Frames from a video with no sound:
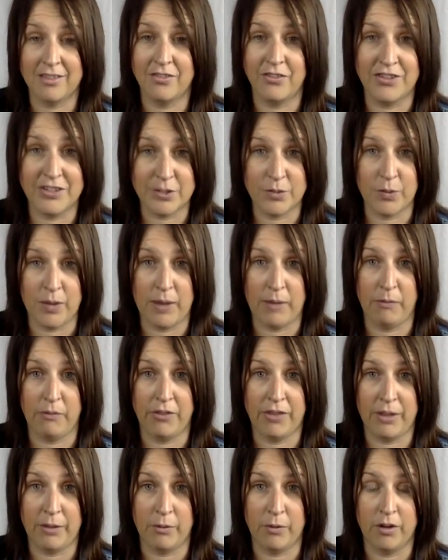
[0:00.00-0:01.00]
this way when
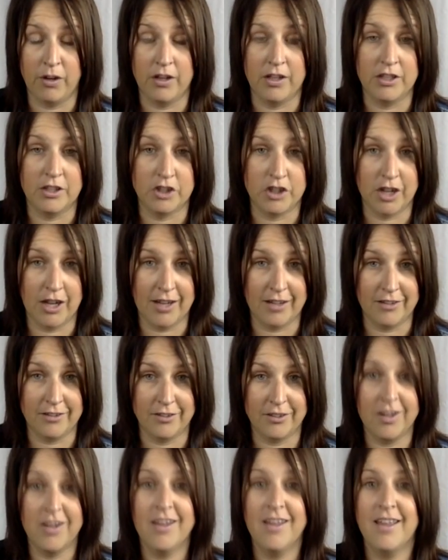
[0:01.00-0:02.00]
they were a child.
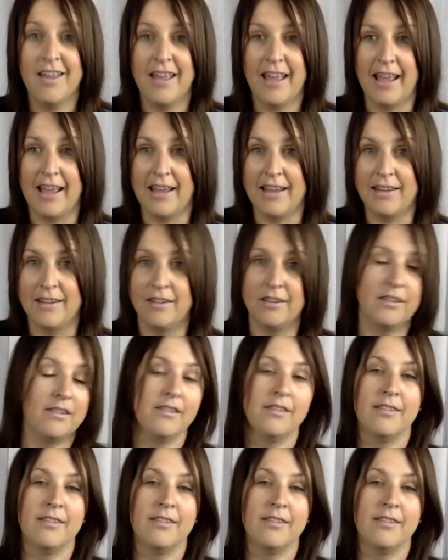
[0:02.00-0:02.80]
And